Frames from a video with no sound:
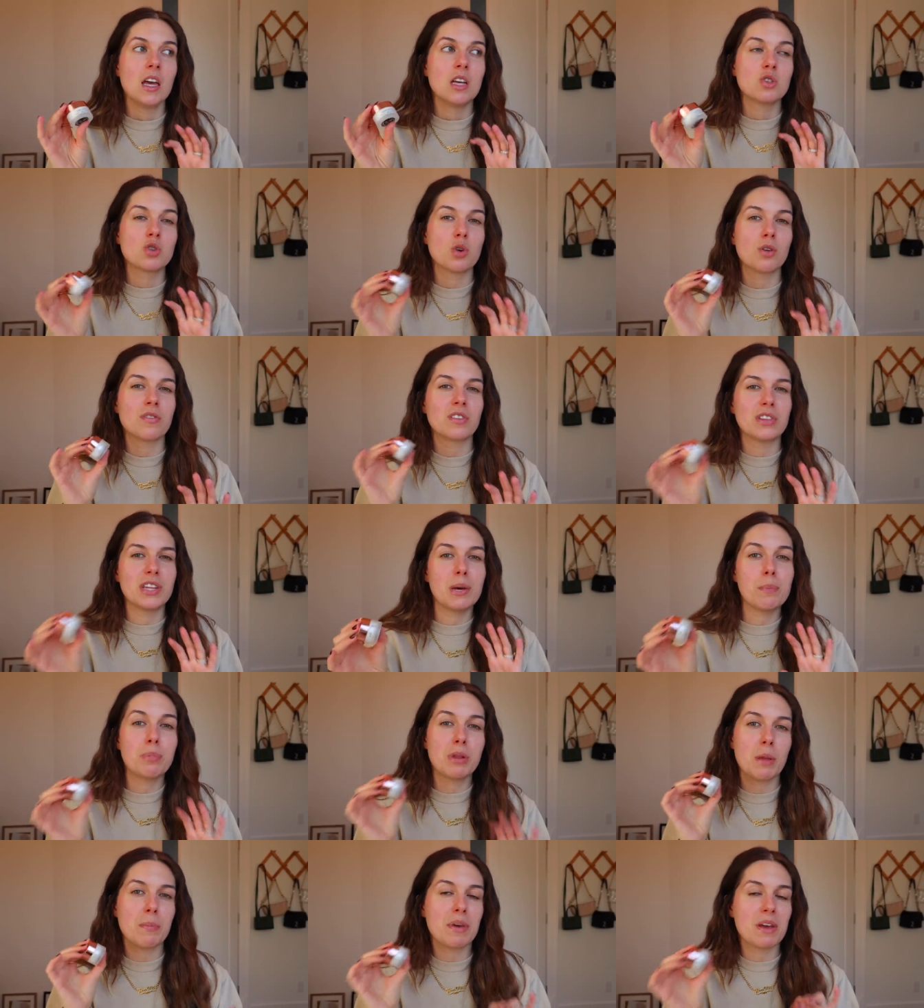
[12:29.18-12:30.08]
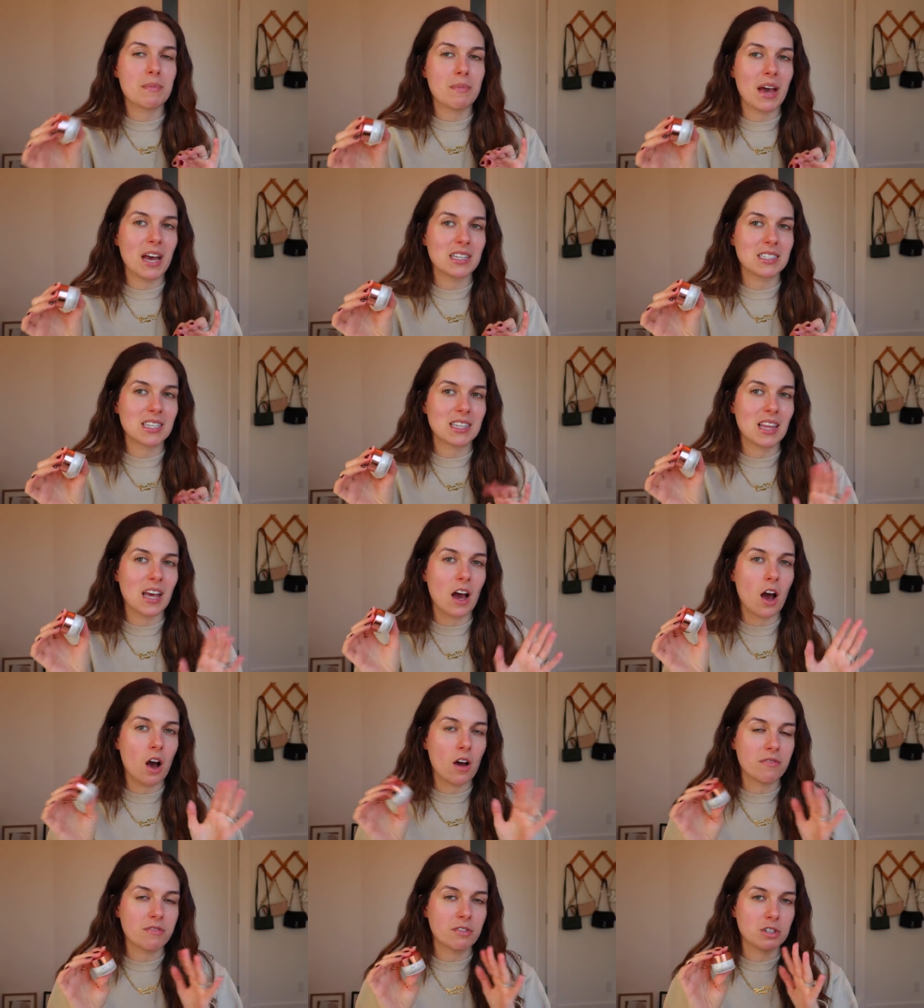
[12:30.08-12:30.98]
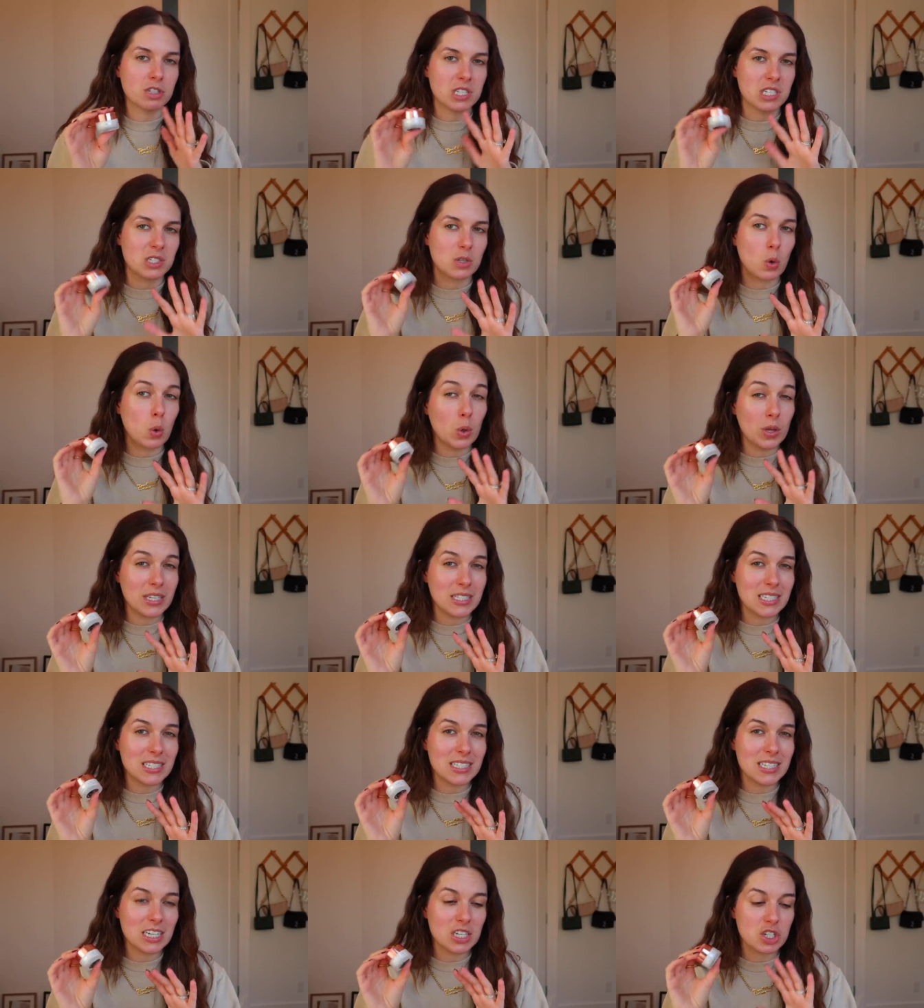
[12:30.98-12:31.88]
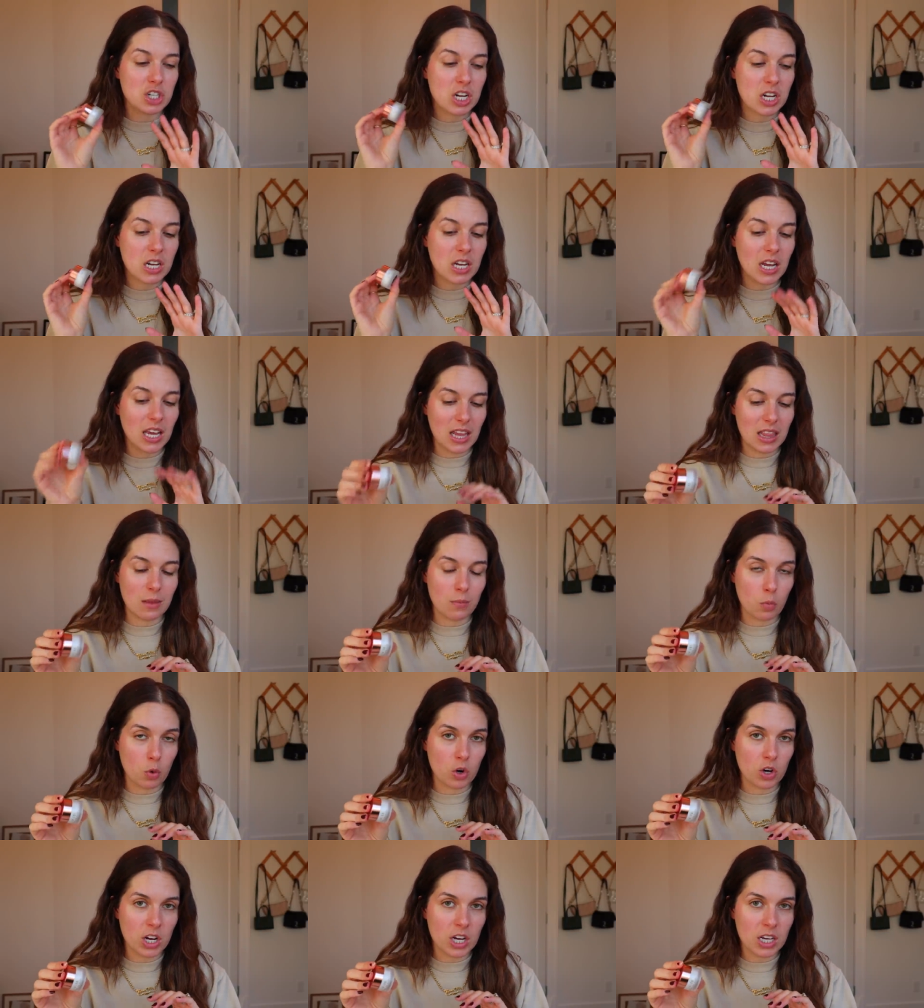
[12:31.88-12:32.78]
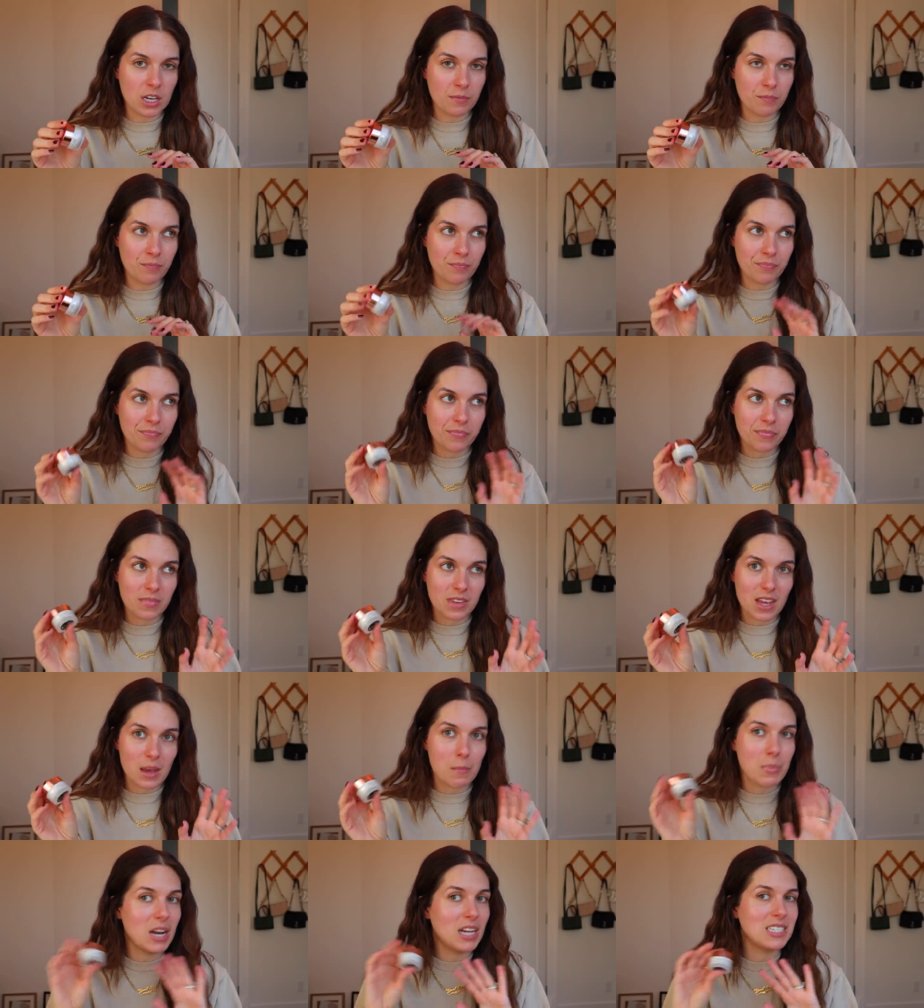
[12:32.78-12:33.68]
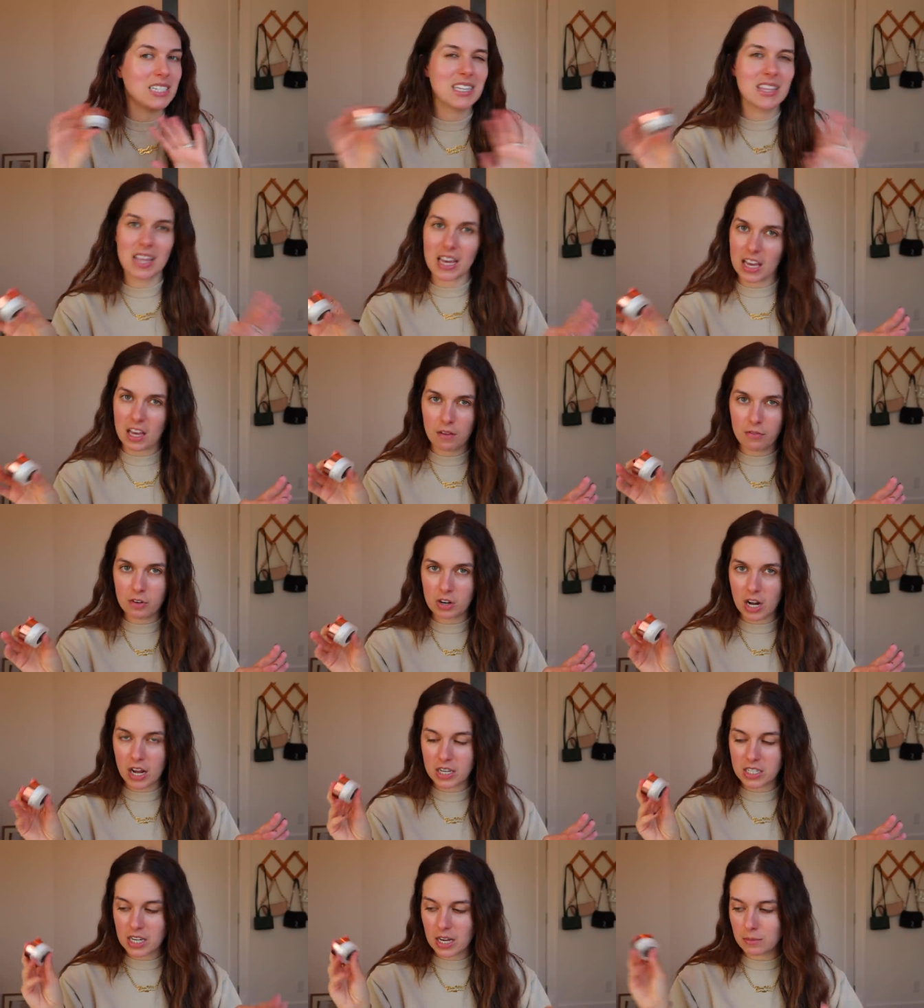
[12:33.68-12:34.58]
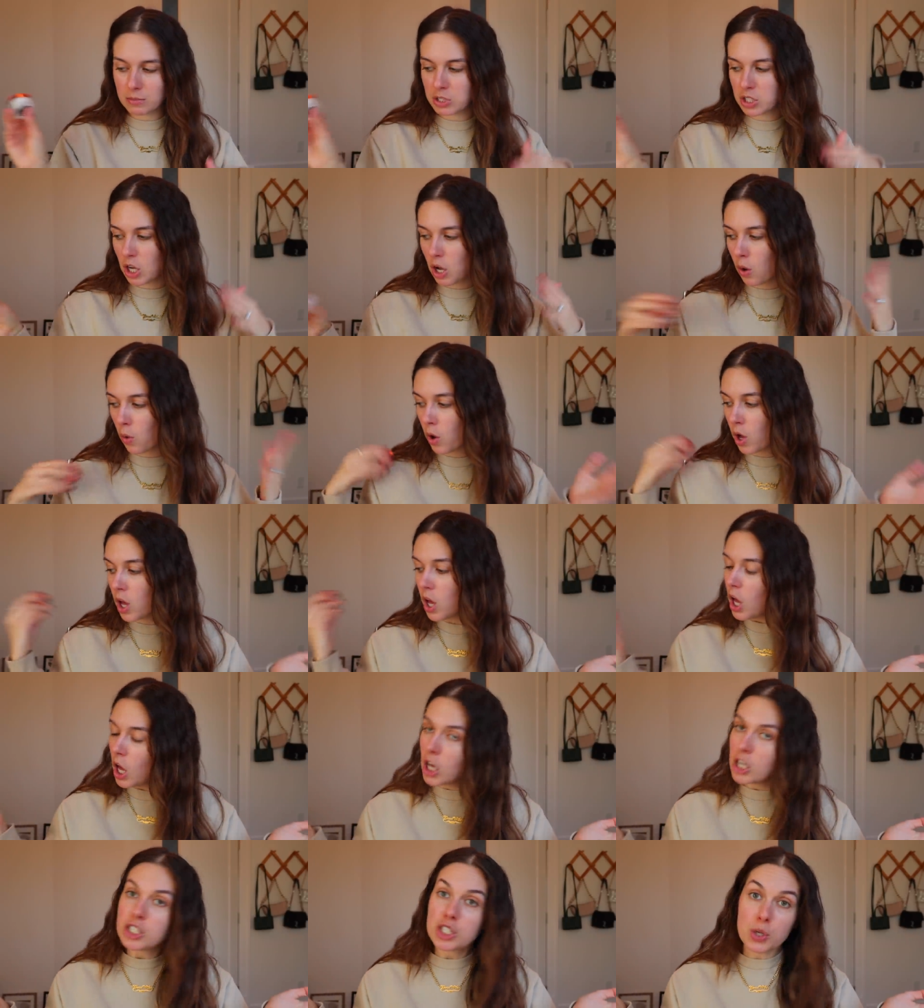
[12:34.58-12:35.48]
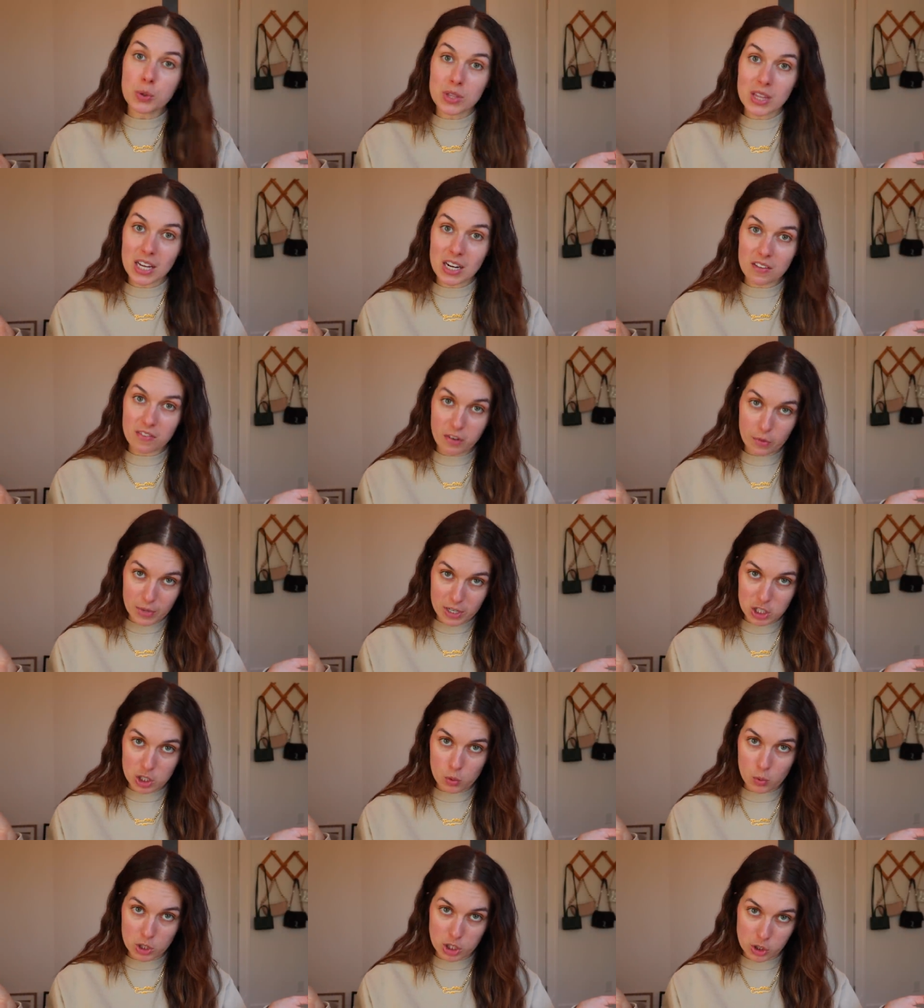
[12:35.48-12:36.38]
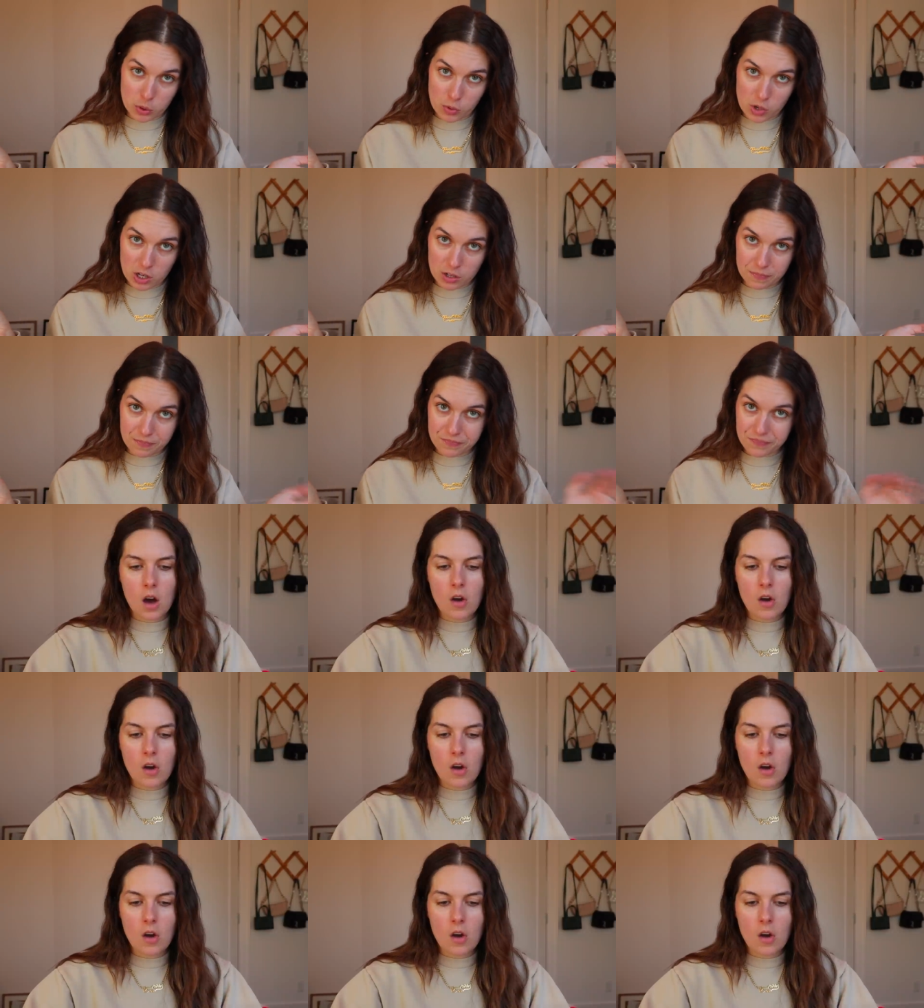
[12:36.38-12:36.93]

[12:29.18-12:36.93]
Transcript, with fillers: sort of lip plumping mask that offers this cooling sensation in the morning, but I didn't like it for nighttime. So do with that information what you will.